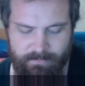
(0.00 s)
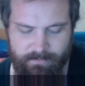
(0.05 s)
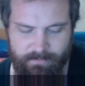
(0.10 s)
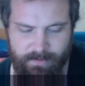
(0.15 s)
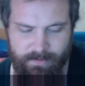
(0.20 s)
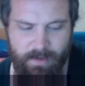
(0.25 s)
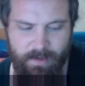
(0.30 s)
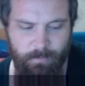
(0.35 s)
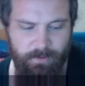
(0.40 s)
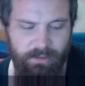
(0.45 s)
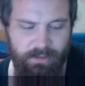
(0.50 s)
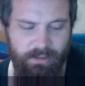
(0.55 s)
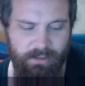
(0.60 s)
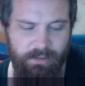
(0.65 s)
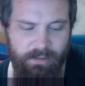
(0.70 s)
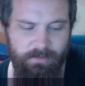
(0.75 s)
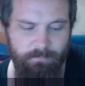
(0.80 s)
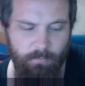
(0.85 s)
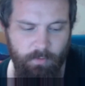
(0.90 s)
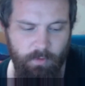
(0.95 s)
yeah, we
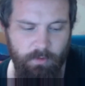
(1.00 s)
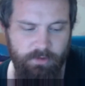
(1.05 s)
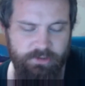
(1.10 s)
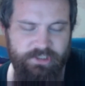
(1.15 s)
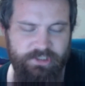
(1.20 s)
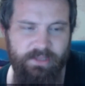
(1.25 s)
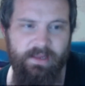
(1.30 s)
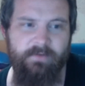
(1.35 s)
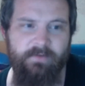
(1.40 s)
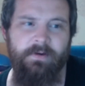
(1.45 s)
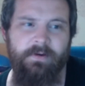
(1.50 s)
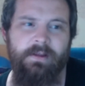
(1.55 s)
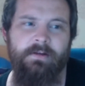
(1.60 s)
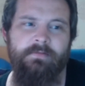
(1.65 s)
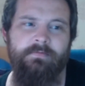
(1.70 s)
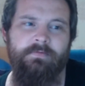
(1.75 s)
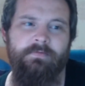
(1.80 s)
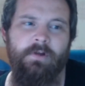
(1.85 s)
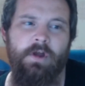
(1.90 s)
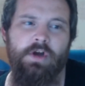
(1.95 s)
need more South
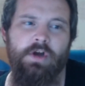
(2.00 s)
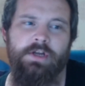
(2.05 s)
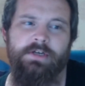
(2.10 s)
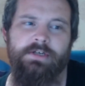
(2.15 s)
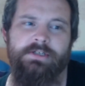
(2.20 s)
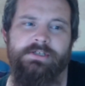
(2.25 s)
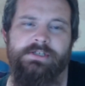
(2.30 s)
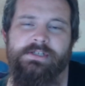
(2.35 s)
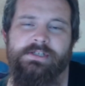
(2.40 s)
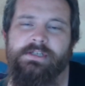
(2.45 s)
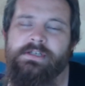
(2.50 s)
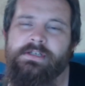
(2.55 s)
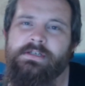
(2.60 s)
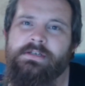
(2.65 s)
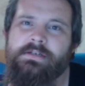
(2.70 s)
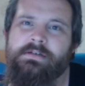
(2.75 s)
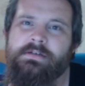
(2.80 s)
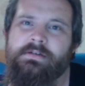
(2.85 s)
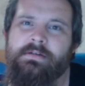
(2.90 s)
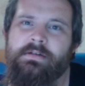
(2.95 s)
African vloggers
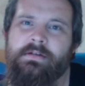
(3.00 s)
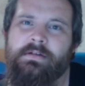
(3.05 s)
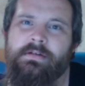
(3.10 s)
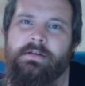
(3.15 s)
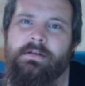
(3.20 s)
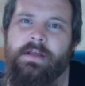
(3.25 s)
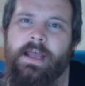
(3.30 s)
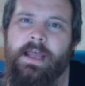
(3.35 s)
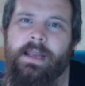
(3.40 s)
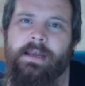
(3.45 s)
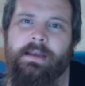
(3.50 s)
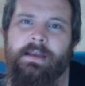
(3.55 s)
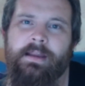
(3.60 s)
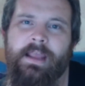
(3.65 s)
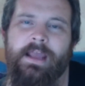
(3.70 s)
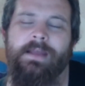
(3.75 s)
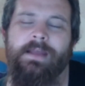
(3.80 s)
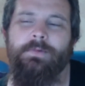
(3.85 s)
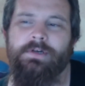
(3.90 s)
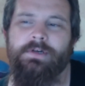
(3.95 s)
and
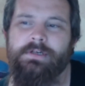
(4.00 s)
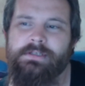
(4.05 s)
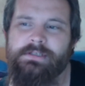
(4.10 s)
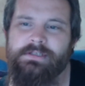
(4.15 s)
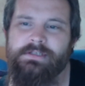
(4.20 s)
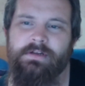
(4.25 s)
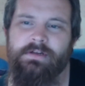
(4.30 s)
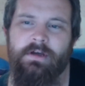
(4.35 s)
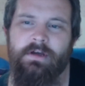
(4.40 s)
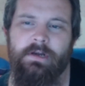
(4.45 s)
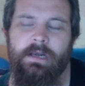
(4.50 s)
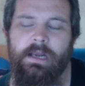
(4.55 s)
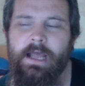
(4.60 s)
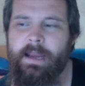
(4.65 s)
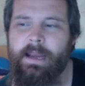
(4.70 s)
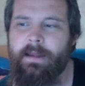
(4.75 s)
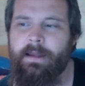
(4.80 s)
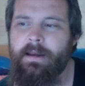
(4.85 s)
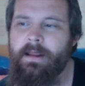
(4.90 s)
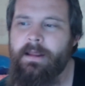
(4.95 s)
gamers
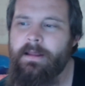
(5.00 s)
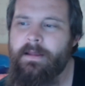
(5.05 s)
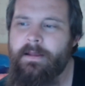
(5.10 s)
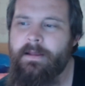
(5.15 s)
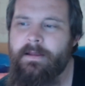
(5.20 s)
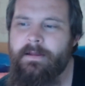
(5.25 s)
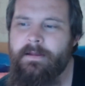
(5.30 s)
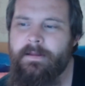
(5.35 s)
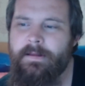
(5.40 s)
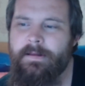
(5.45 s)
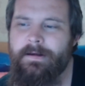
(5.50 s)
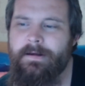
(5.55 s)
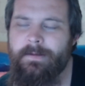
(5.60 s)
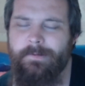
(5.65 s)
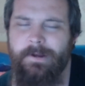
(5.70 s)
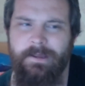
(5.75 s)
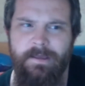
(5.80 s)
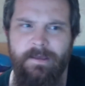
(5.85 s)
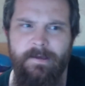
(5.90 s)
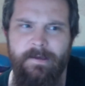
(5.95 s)
online. I'm
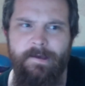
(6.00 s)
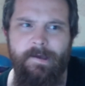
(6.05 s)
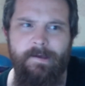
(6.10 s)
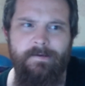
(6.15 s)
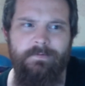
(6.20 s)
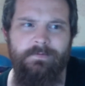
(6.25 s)
like, yeah.